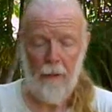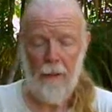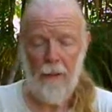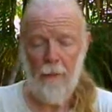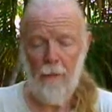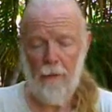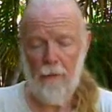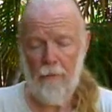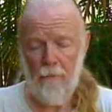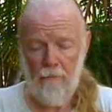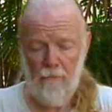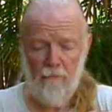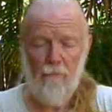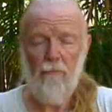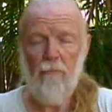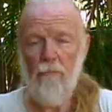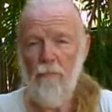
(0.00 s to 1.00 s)
And they would
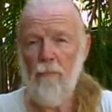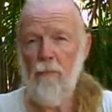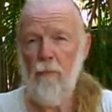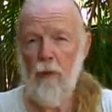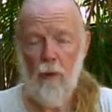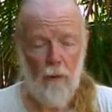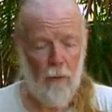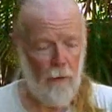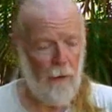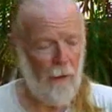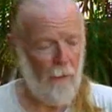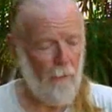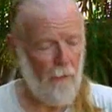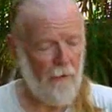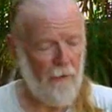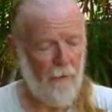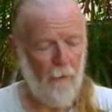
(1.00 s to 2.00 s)
usually
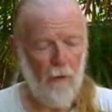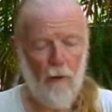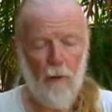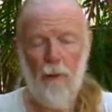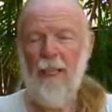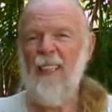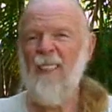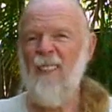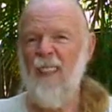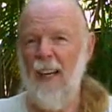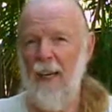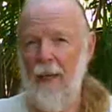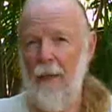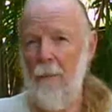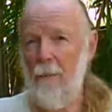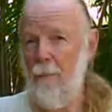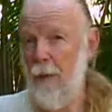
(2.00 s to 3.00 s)
put some grease
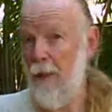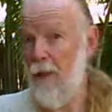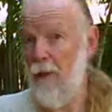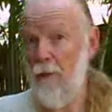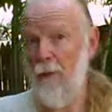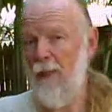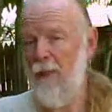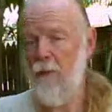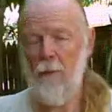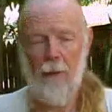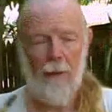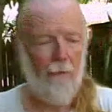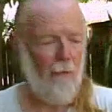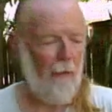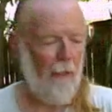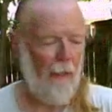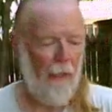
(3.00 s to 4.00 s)
on it, bear grease,
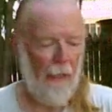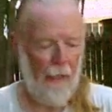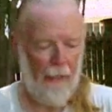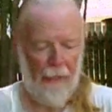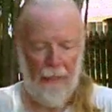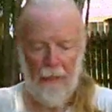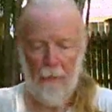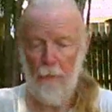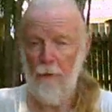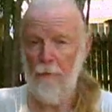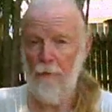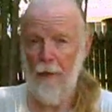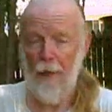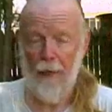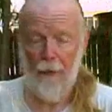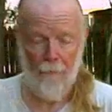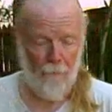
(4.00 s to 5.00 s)
whatever they had, animal
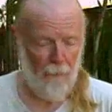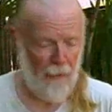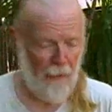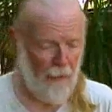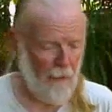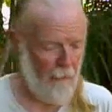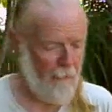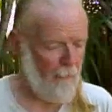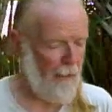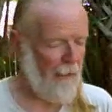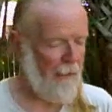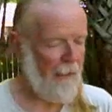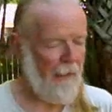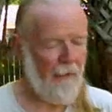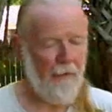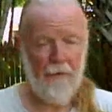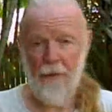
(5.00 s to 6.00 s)
fat. In my
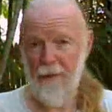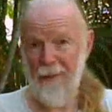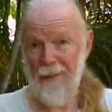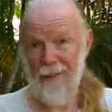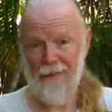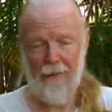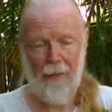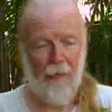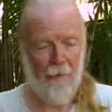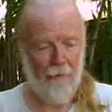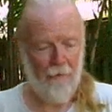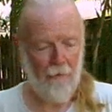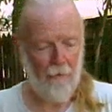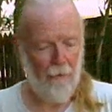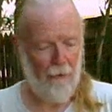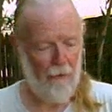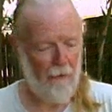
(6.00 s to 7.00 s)
case, I think it's
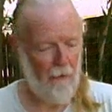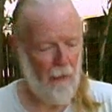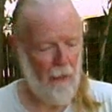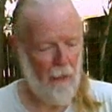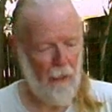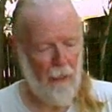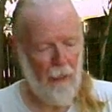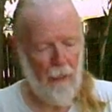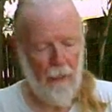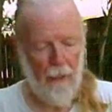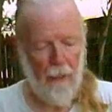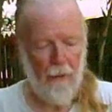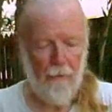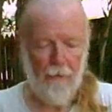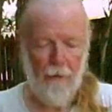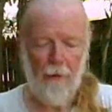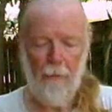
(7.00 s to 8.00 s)
axle grease.
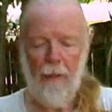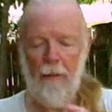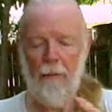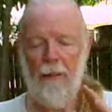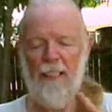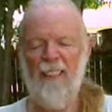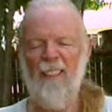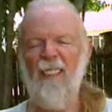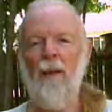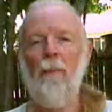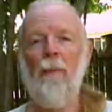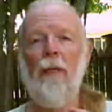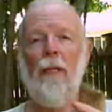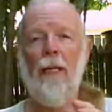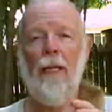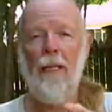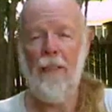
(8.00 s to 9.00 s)
So I made my
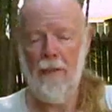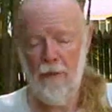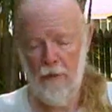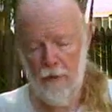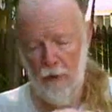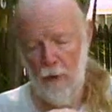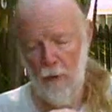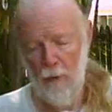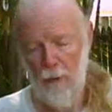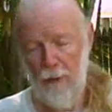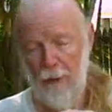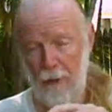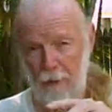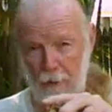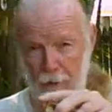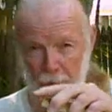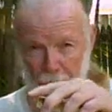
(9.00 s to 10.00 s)
simulated stone
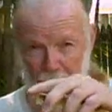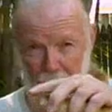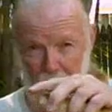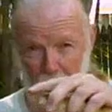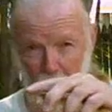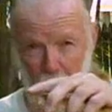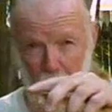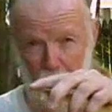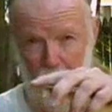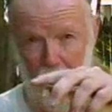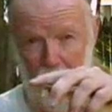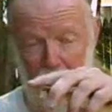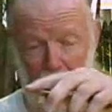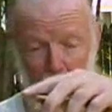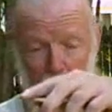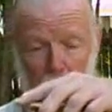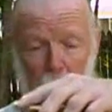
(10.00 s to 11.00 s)
here so I can hold the
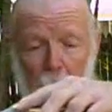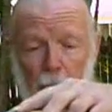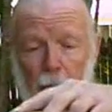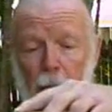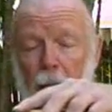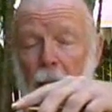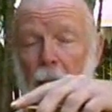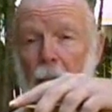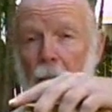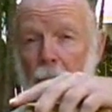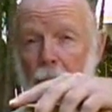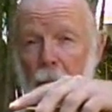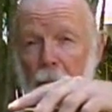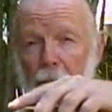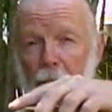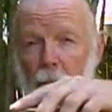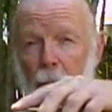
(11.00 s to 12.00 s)
top of the drill
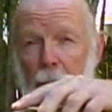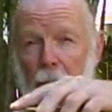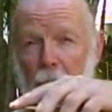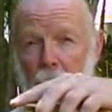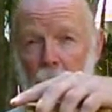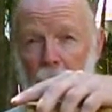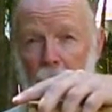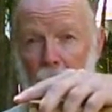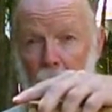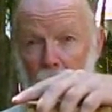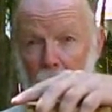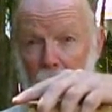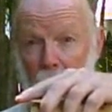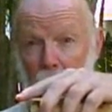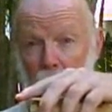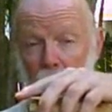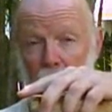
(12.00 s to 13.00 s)
and spin it without a
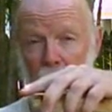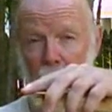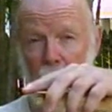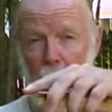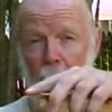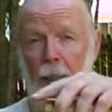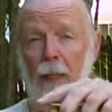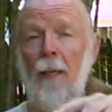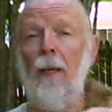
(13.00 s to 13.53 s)
lot of friction.